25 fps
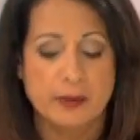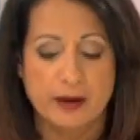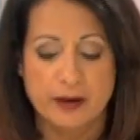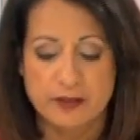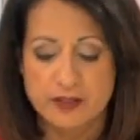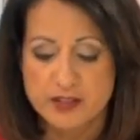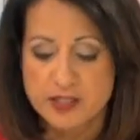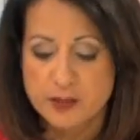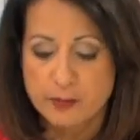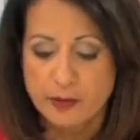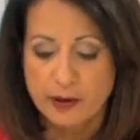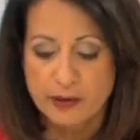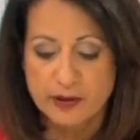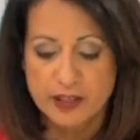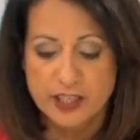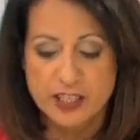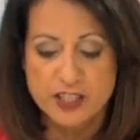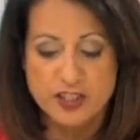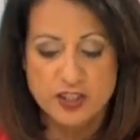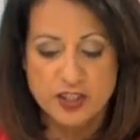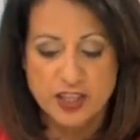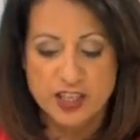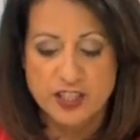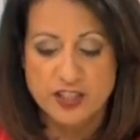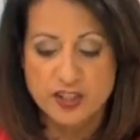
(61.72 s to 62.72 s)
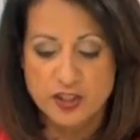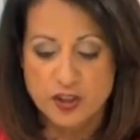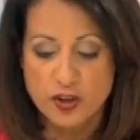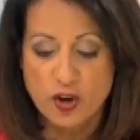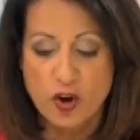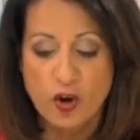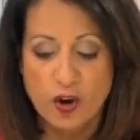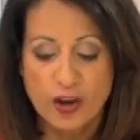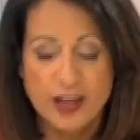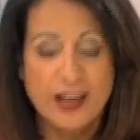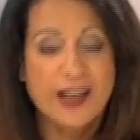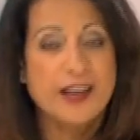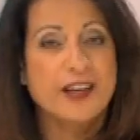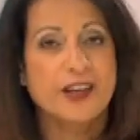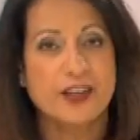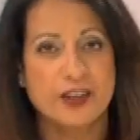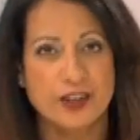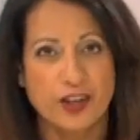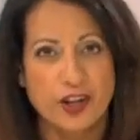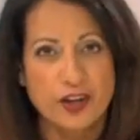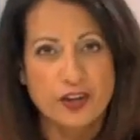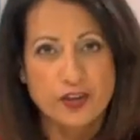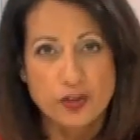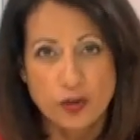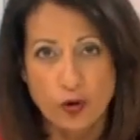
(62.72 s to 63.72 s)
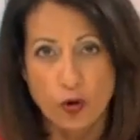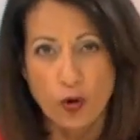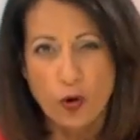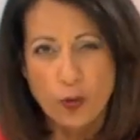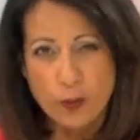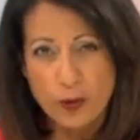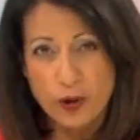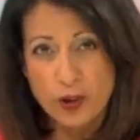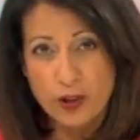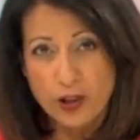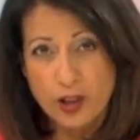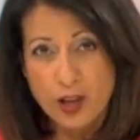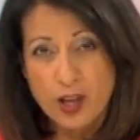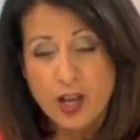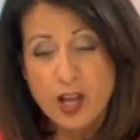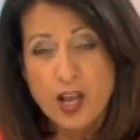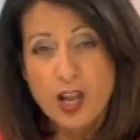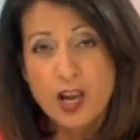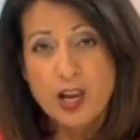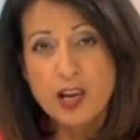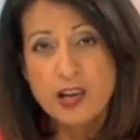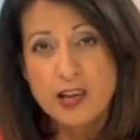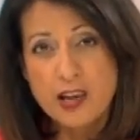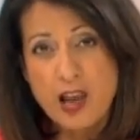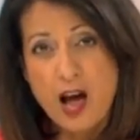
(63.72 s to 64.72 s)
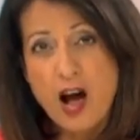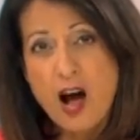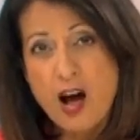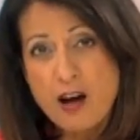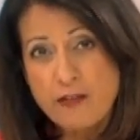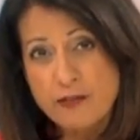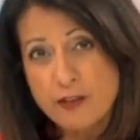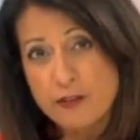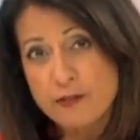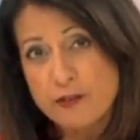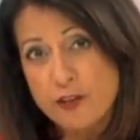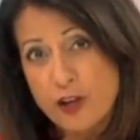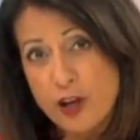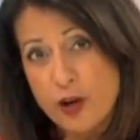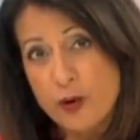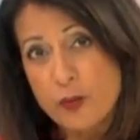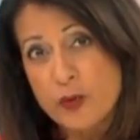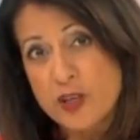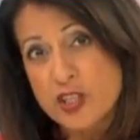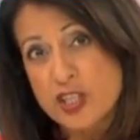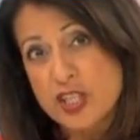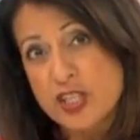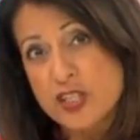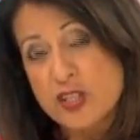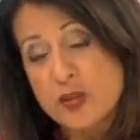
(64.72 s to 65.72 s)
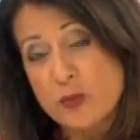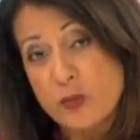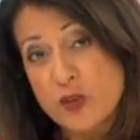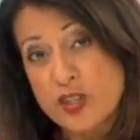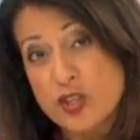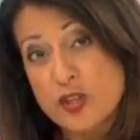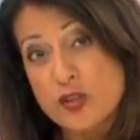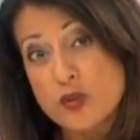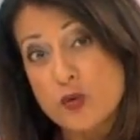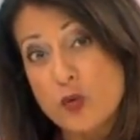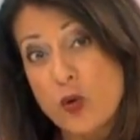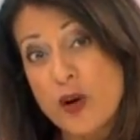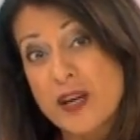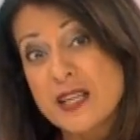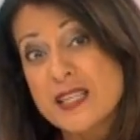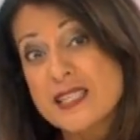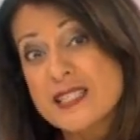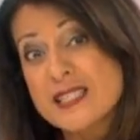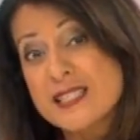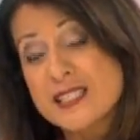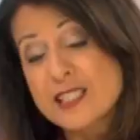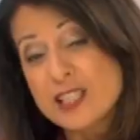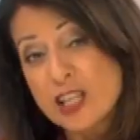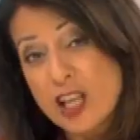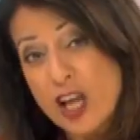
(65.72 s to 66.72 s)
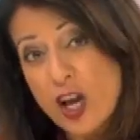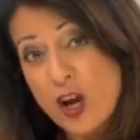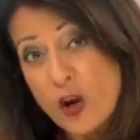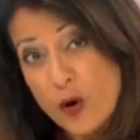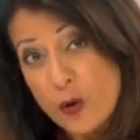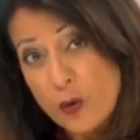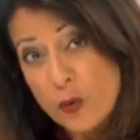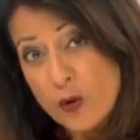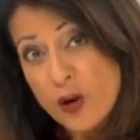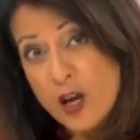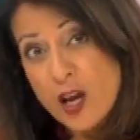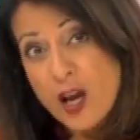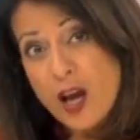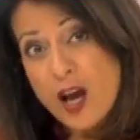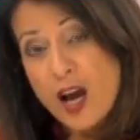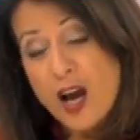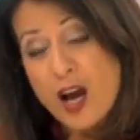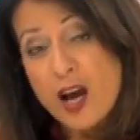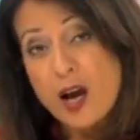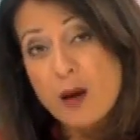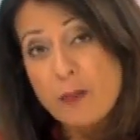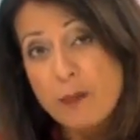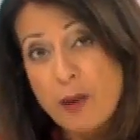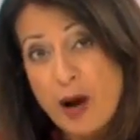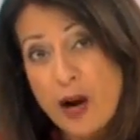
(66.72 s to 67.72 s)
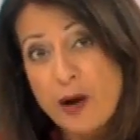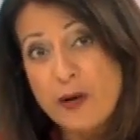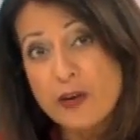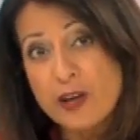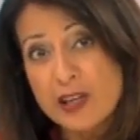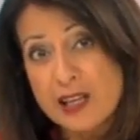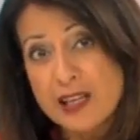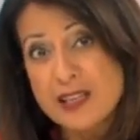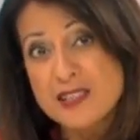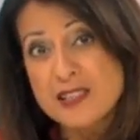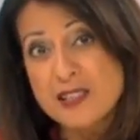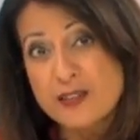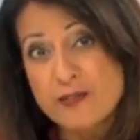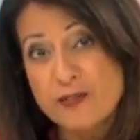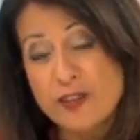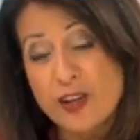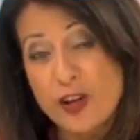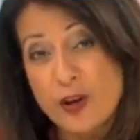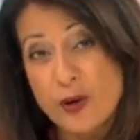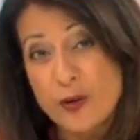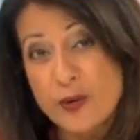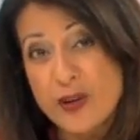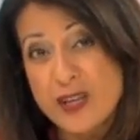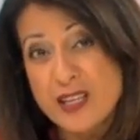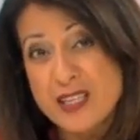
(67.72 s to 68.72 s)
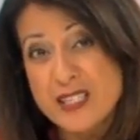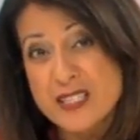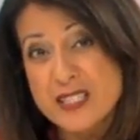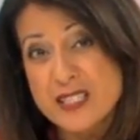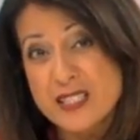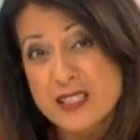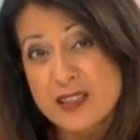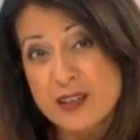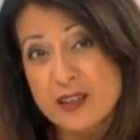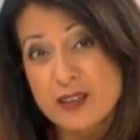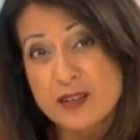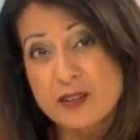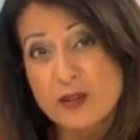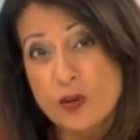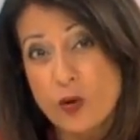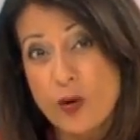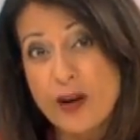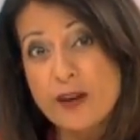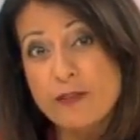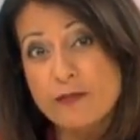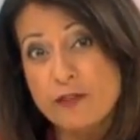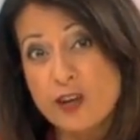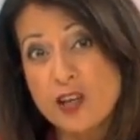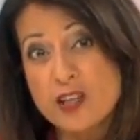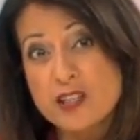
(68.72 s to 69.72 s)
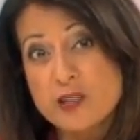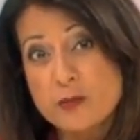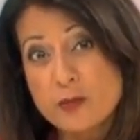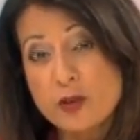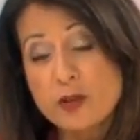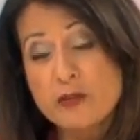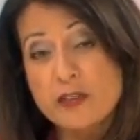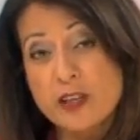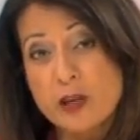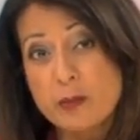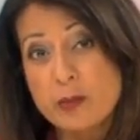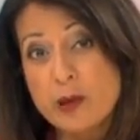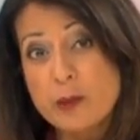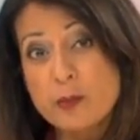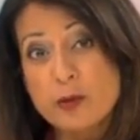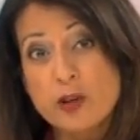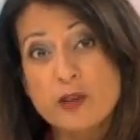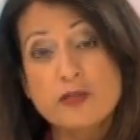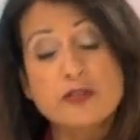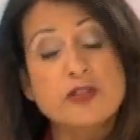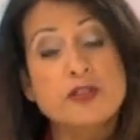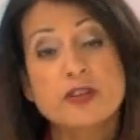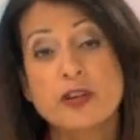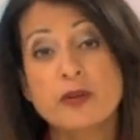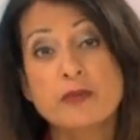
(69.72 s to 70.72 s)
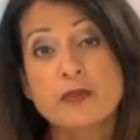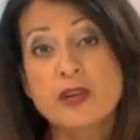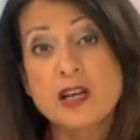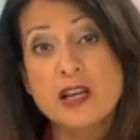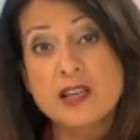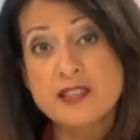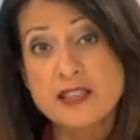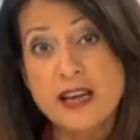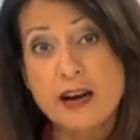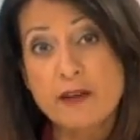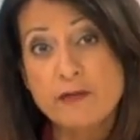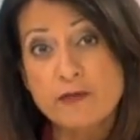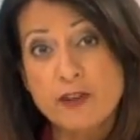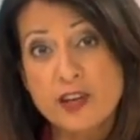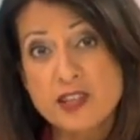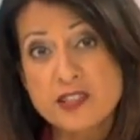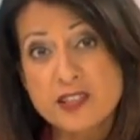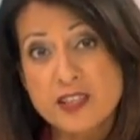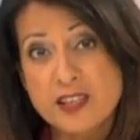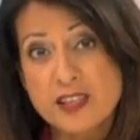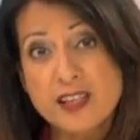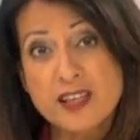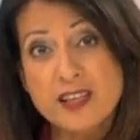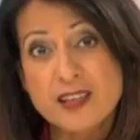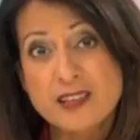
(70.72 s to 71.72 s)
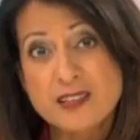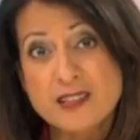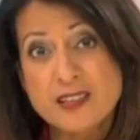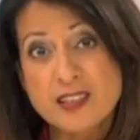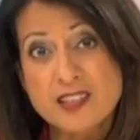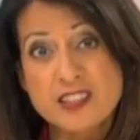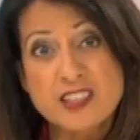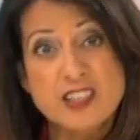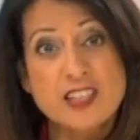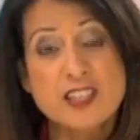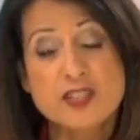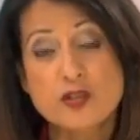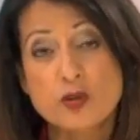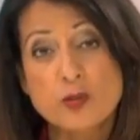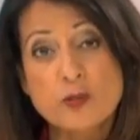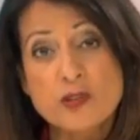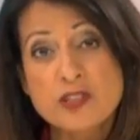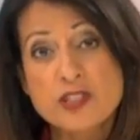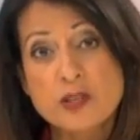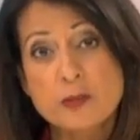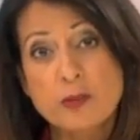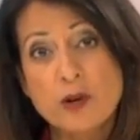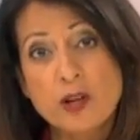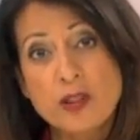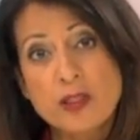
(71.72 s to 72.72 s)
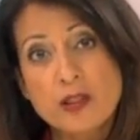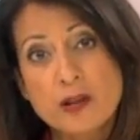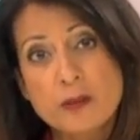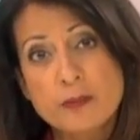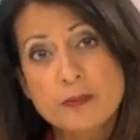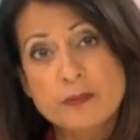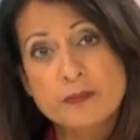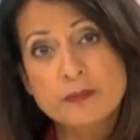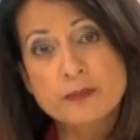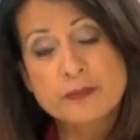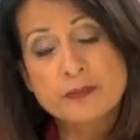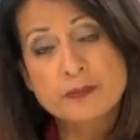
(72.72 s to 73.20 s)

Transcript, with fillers: about this. Apparently, it's, it's not like a, a normal lava flow, which is, which is quite slow. Uh, a pyroclastic flow is uh, quite fast moving, and people often don't realize how fast it is until it's almost upon them.